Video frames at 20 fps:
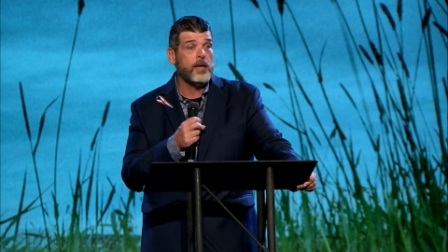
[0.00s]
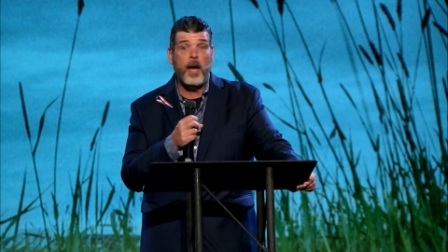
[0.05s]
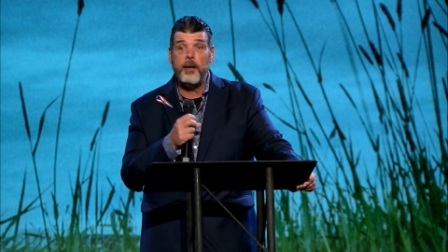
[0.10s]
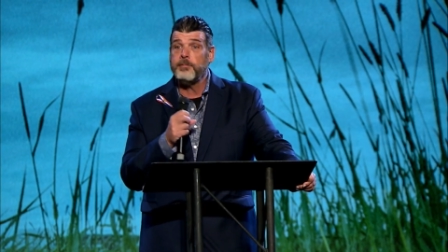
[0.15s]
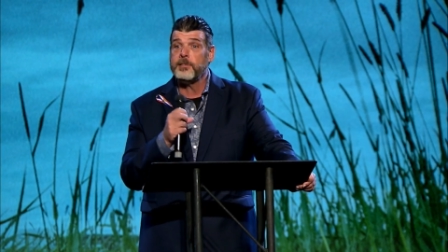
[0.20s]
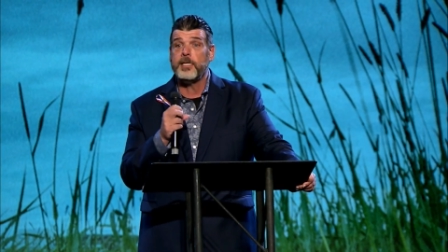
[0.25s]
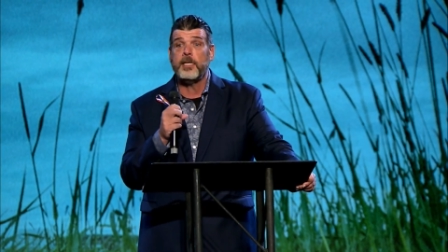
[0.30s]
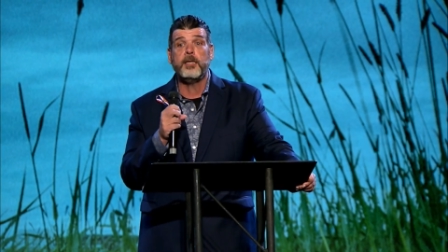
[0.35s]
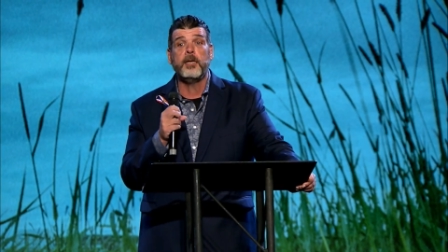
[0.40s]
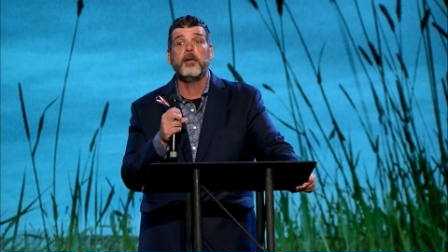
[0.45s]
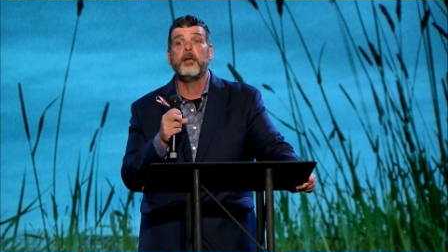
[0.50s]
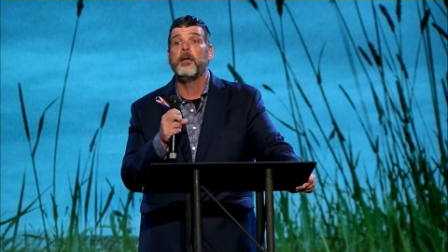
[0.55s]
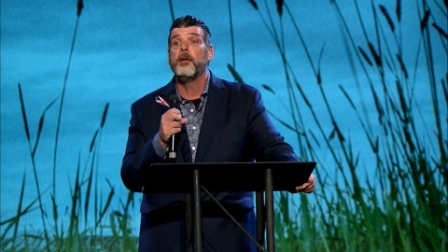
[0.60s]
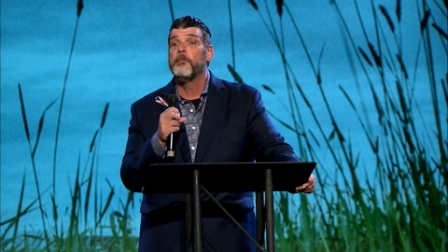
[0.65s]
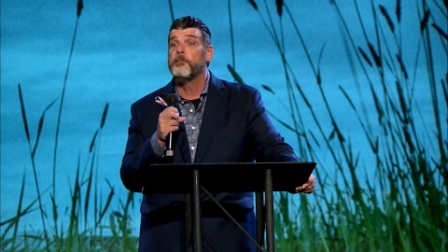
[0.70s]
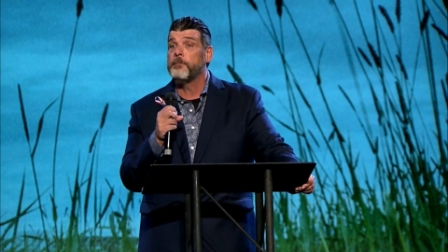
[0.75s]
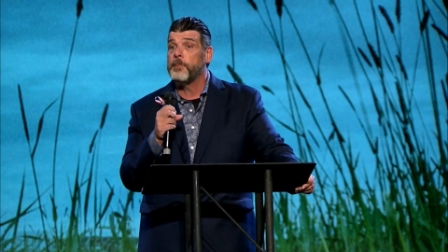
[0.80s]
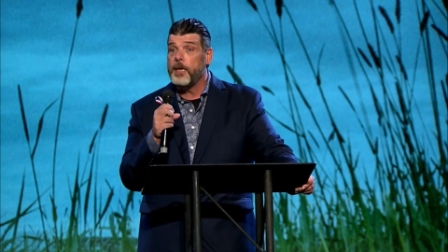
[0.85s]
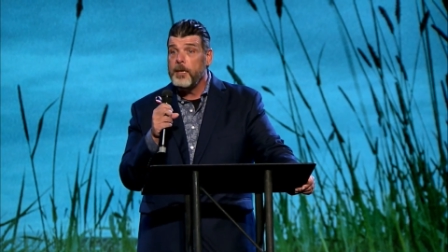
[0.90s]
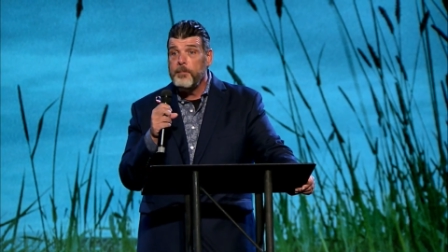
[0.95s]
I'm telling you,
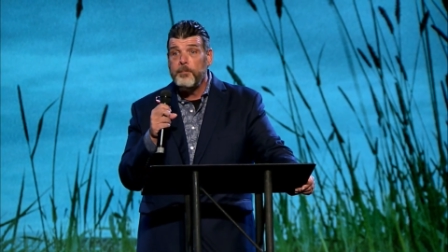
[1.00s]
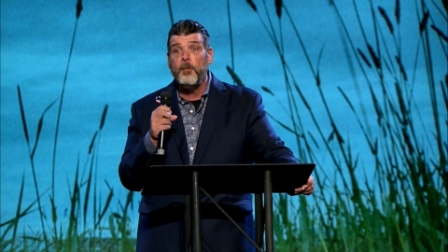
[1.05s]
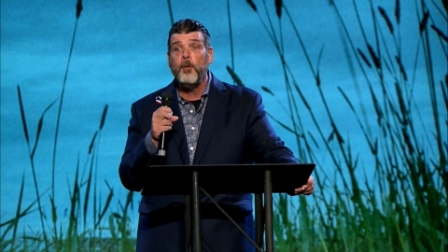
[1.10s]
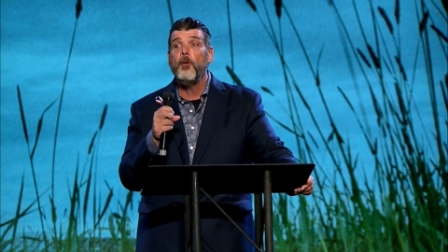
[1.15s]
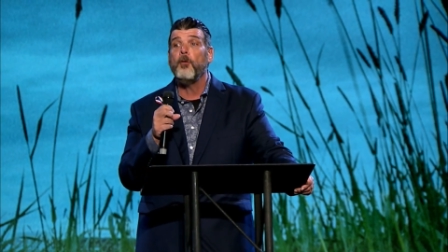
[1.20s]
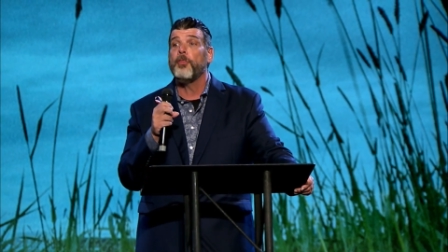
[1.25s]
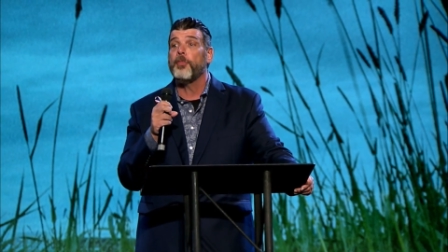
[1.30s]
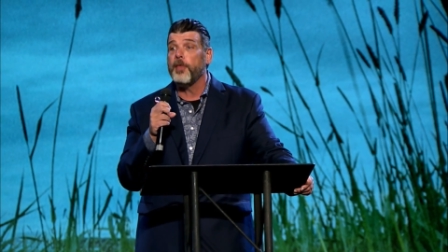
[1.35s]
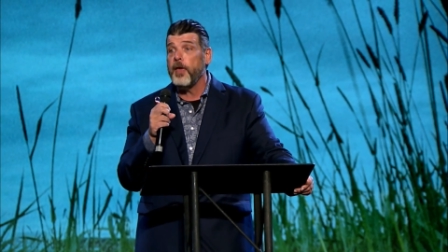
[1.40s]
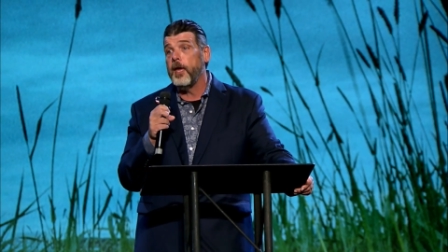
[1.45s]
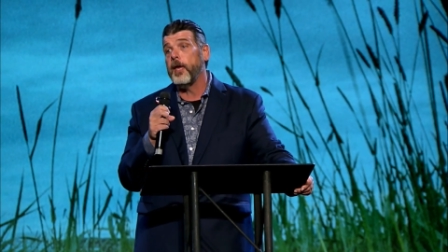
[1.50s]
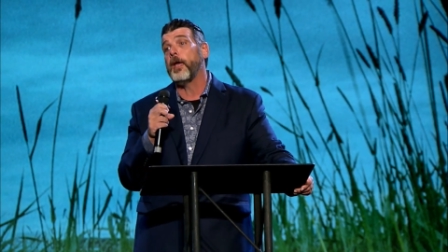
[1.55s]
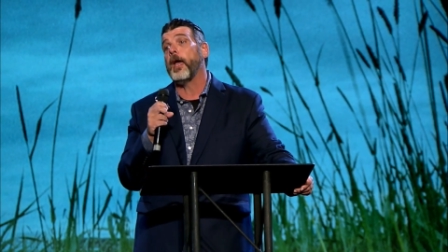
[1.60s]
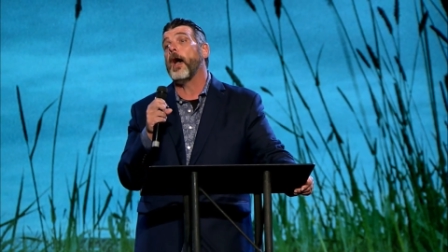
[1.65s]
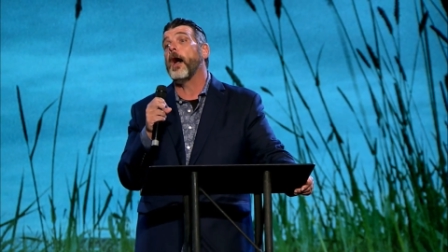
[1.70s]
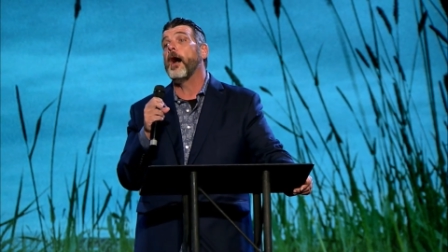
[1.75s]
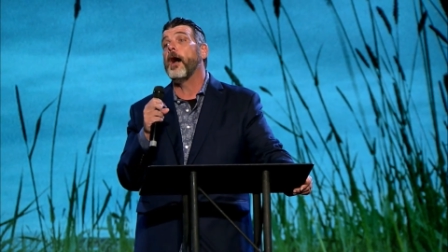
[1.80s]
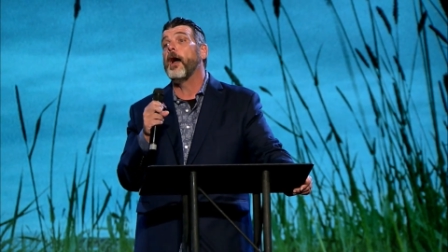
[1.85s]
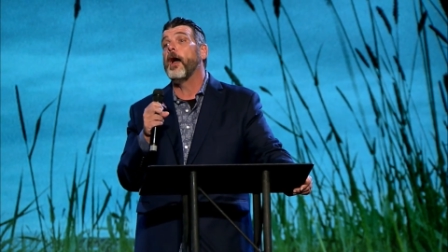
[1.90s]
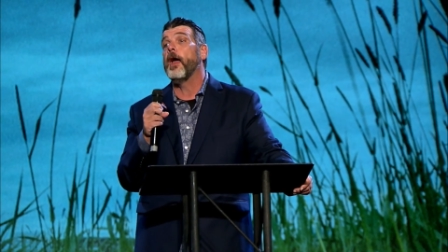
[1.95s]
people think
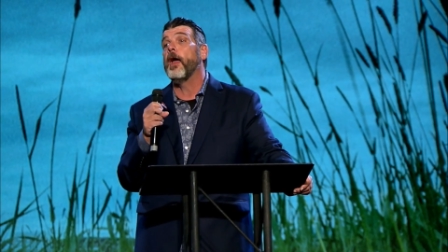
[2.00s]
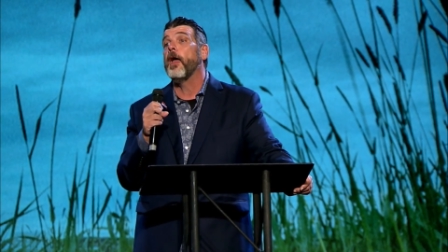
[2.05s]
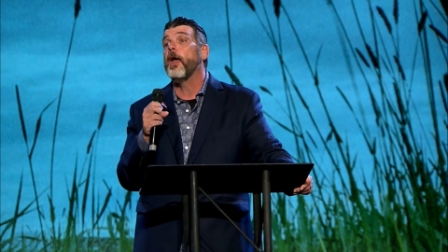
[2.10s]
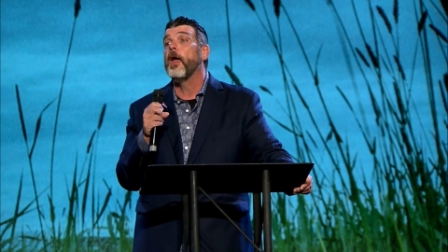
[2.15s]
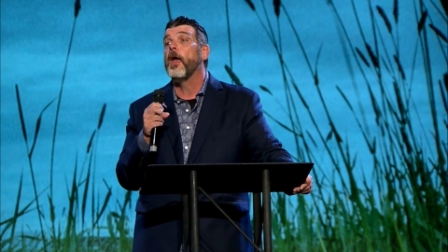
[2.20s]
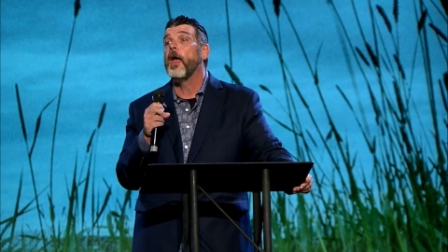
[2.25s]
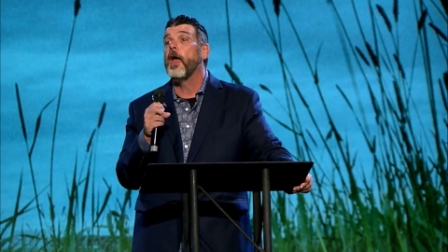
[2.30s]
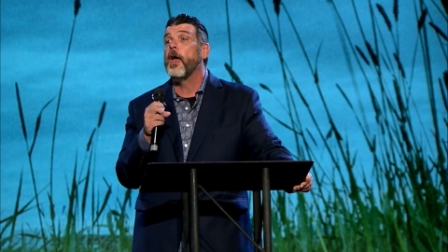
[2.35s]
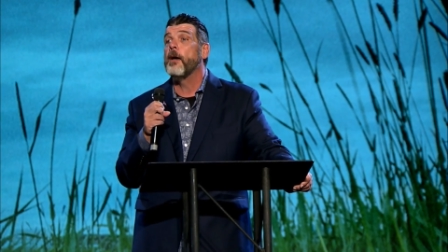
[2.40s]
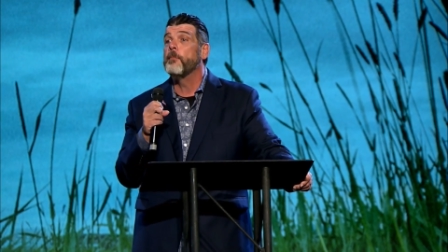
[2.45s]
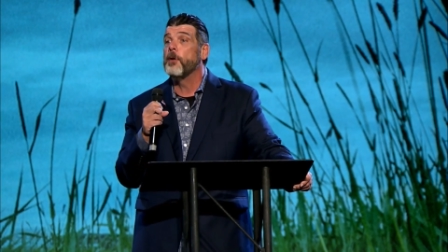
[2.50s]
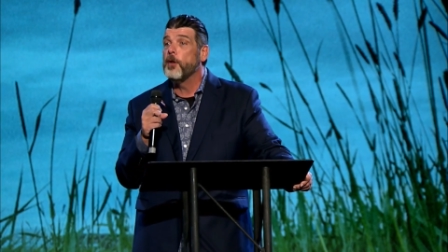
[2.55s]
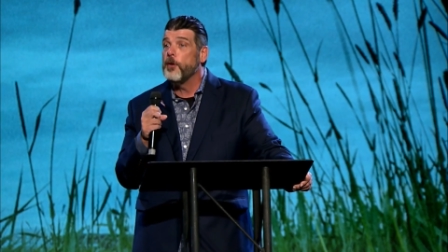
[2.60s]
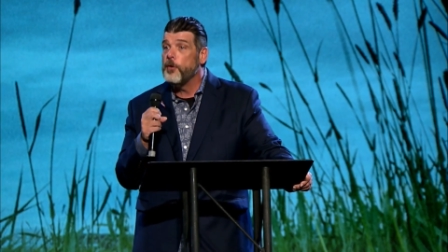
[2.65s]
I am a